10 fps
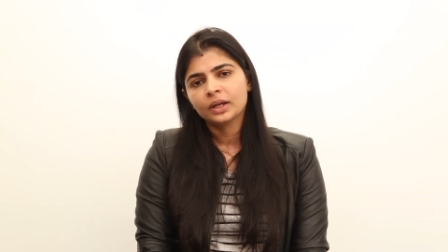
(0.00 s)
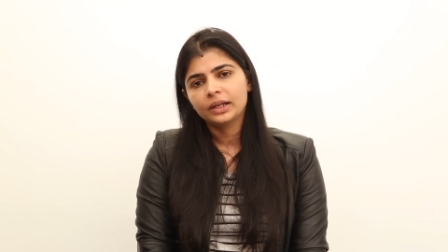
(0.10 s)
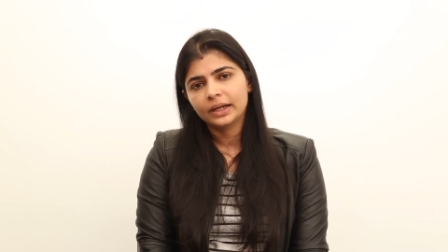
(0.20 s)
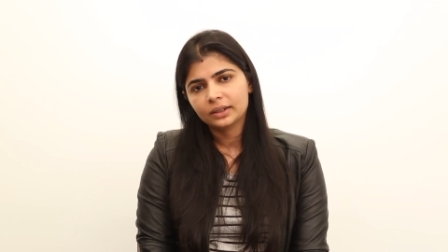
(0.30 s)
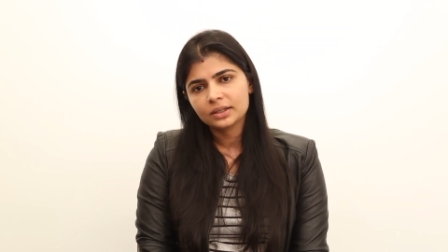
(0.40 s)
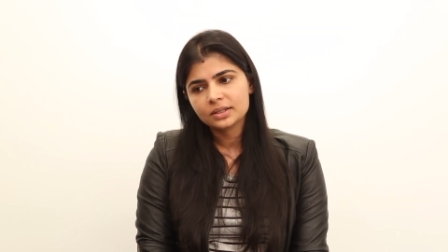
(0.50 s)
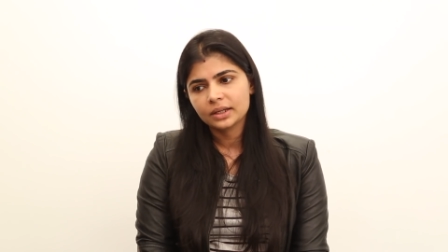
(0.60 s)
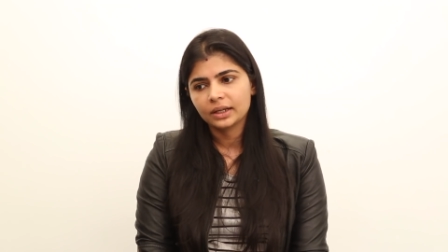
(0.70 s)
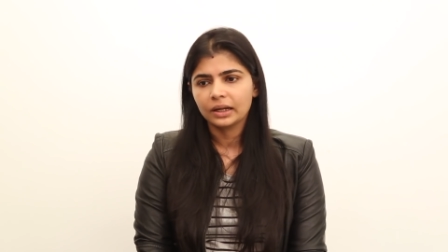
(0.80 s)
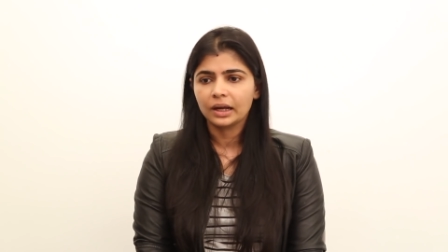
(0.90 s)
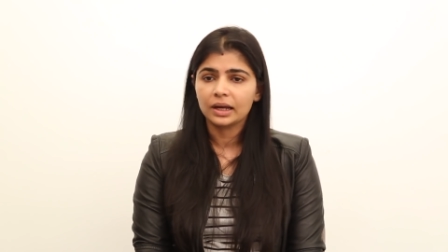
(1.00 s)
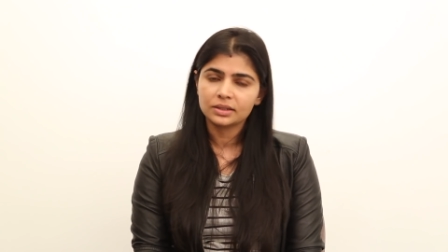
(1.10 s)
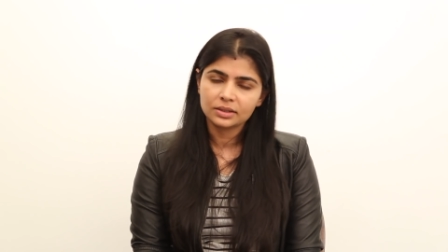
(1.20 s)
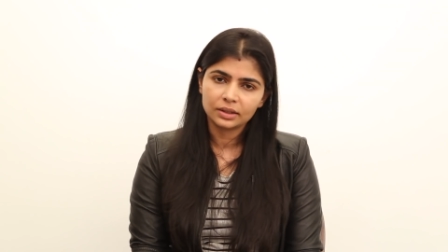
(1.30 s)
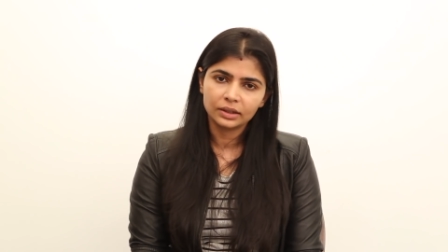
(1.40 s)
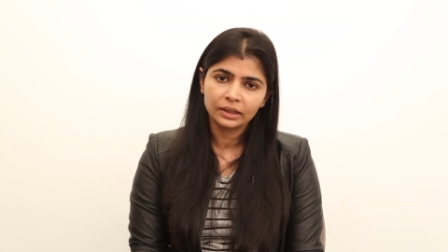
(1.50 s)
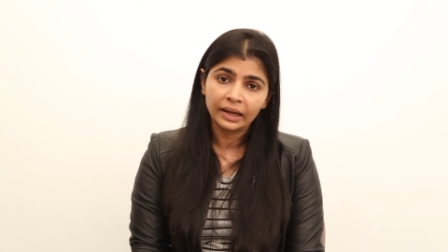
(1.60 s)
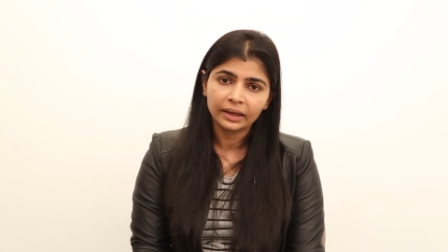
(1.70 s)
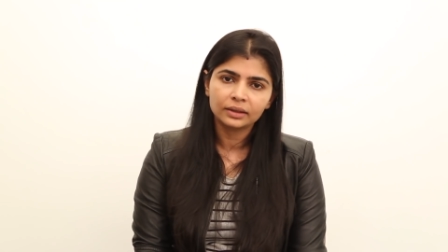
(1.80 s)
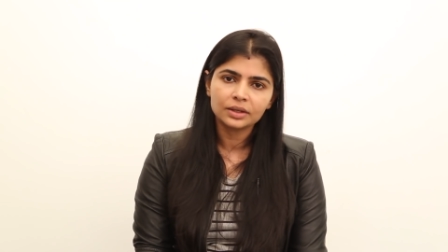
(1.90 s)
letters, they can ask
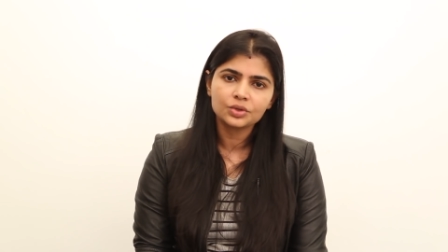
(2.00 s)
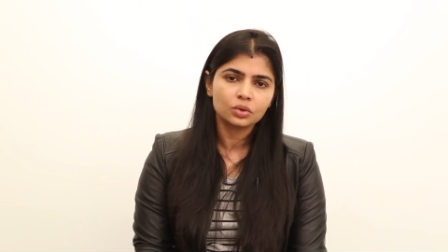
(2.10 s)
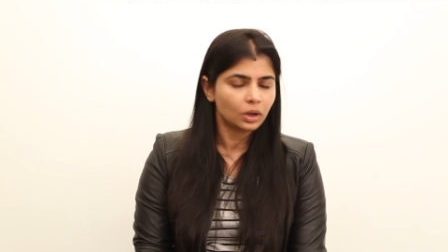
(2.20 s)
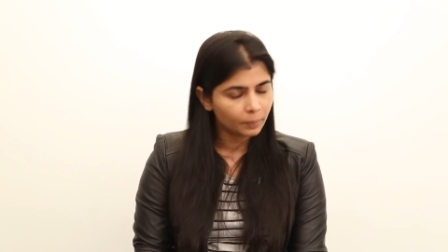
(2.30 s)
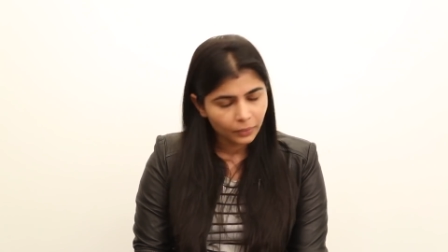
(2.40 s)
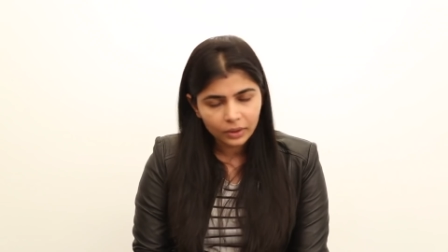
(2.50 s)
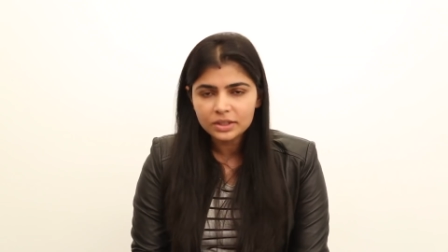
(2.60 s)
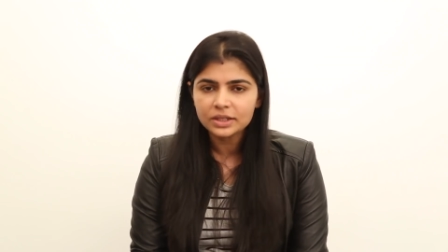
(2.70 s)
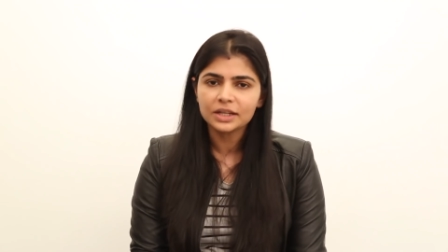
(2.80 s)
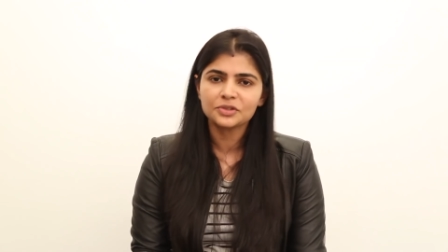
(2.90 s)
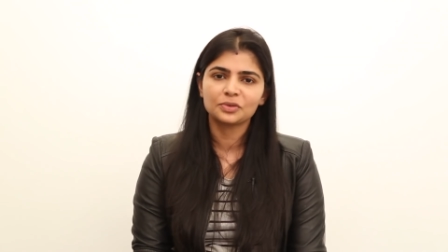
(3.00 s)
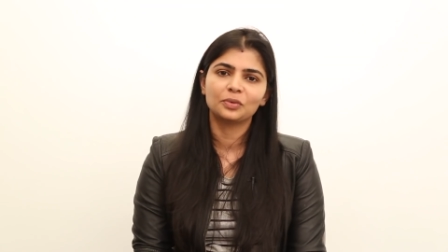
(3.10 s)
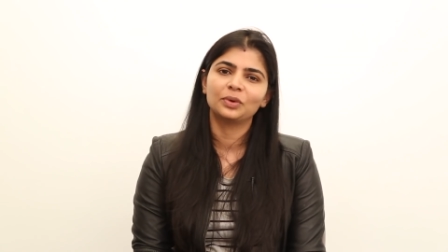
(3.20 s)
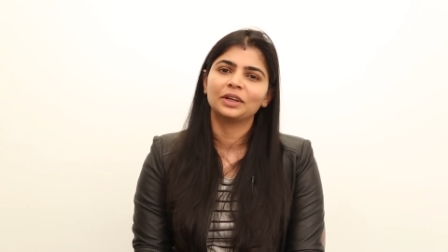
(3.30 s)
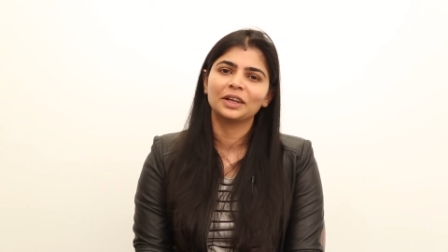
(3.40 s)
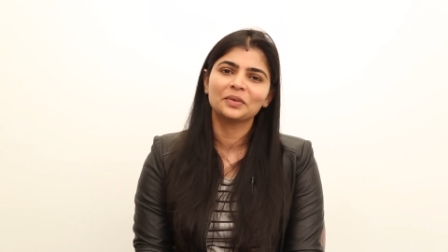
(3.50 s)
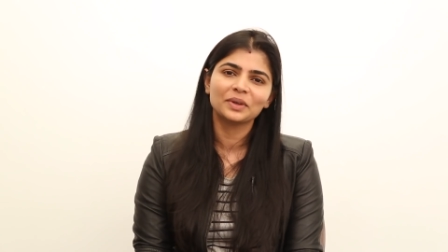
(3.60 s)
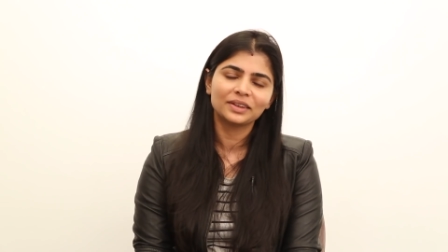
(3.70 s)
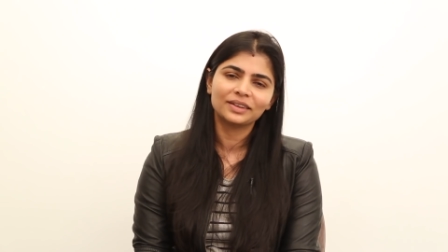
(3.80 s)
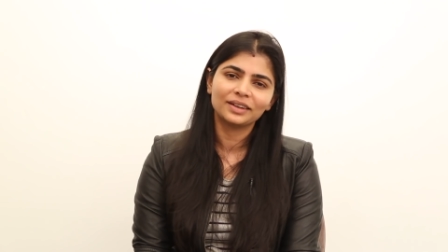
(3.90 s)
directors to apologize for working
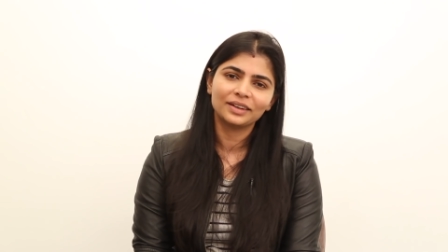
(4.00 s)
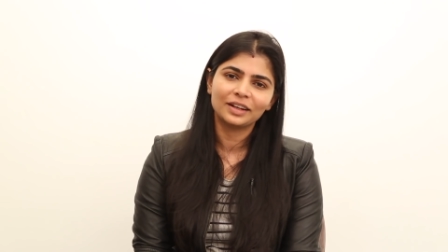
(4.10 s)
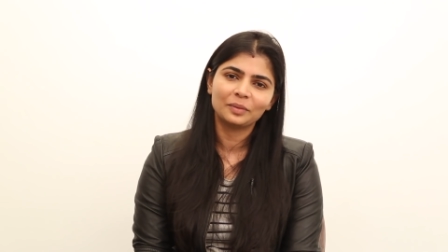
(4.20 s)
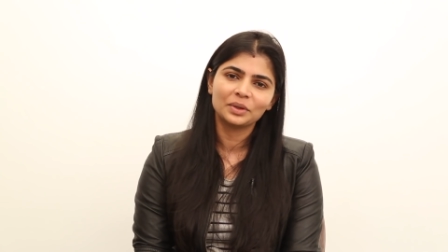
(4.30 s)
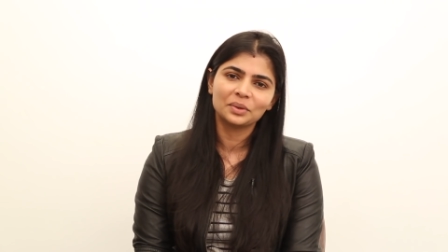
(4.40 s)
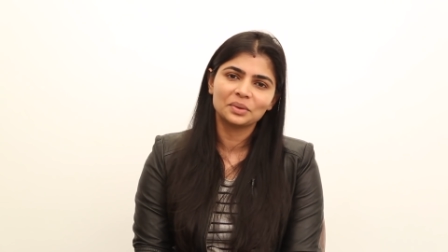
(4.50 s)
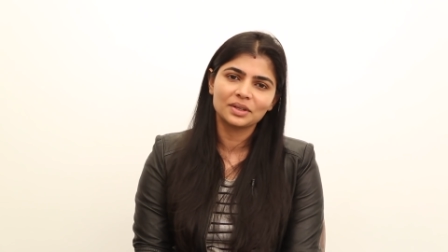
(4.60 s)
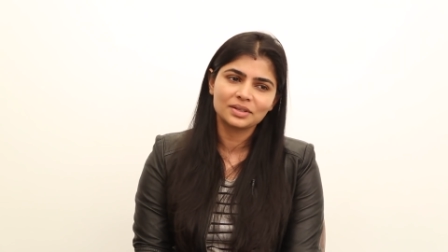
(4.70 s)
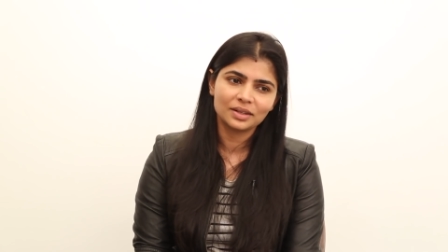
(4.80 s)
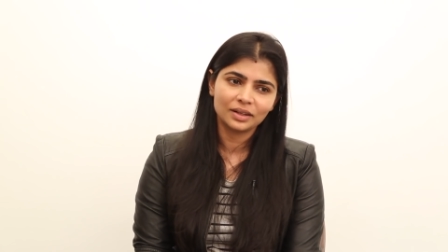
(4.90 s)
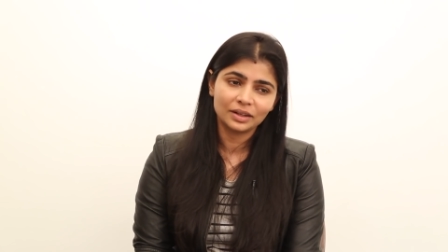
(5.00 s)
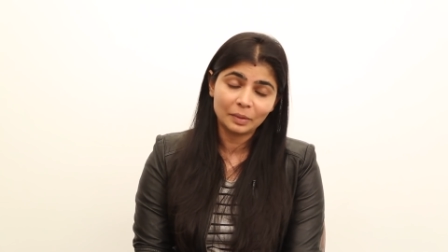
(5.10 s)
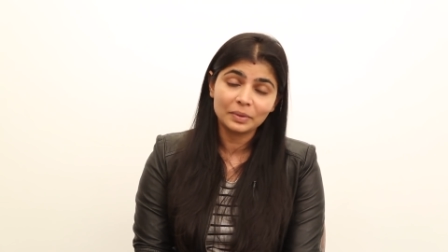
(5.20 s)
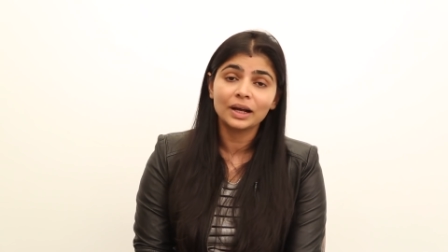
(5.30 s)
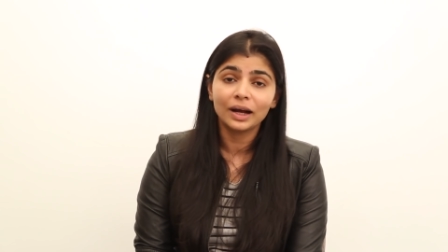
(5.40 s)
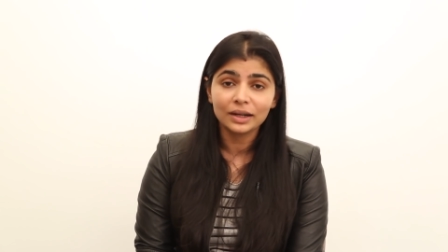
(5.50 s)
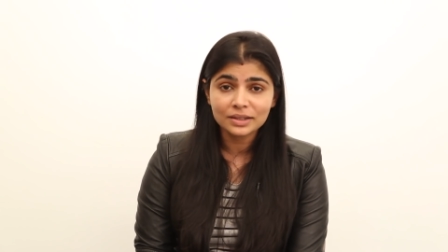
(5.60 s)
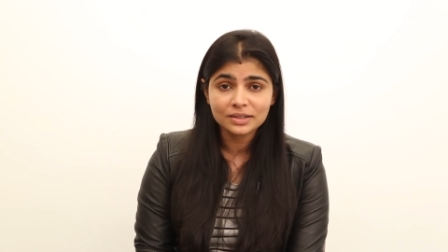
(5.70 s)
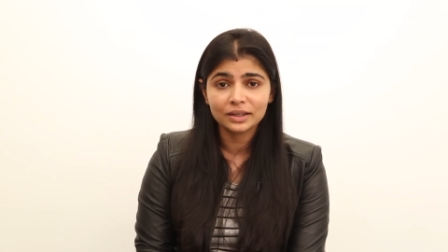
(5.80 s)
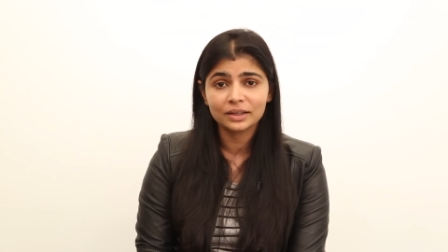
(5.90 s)
with uh, dubbing union, uh, dubbing
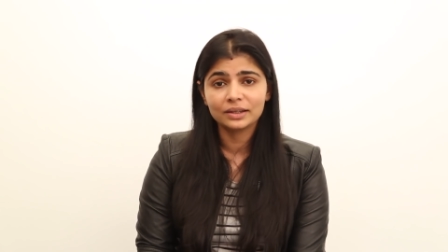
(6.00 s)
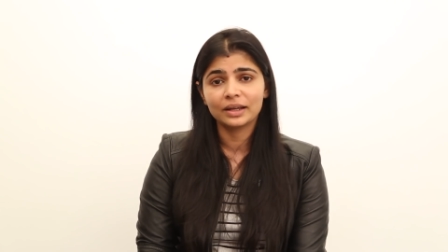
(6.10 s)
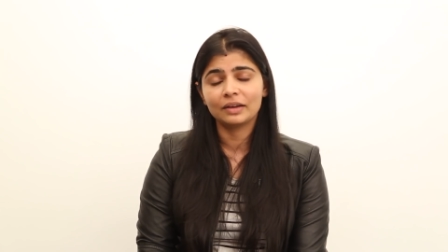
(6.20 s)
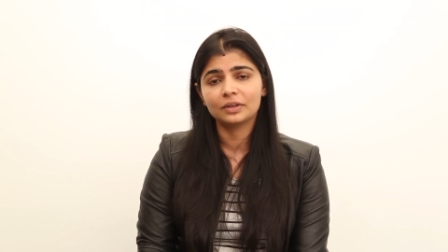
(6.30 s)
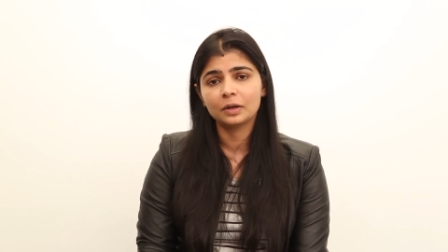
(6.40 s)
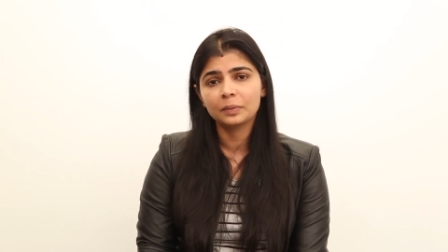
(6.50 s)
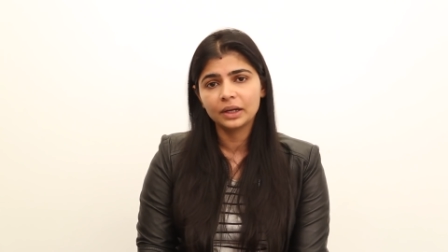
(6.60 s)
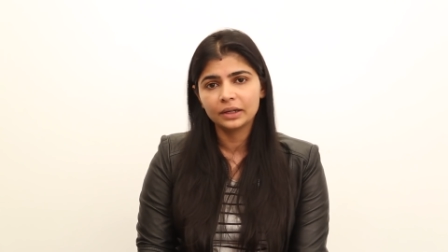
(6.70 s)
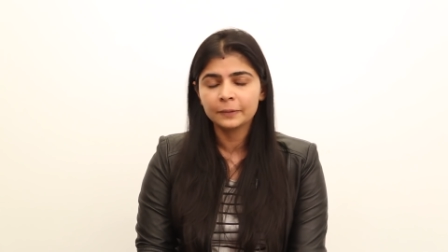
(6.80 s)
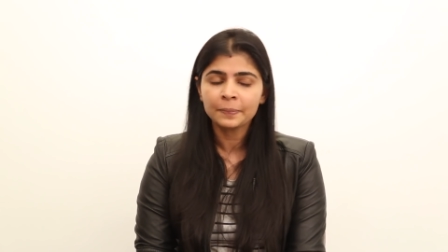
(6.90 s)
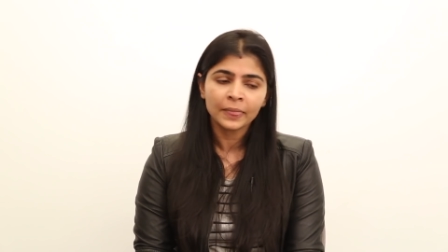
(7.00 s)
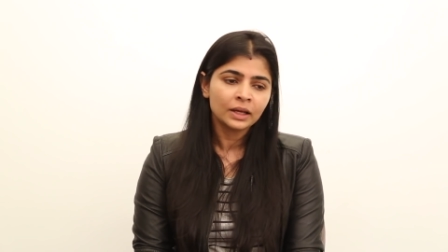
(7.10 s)
artists that they have terminated.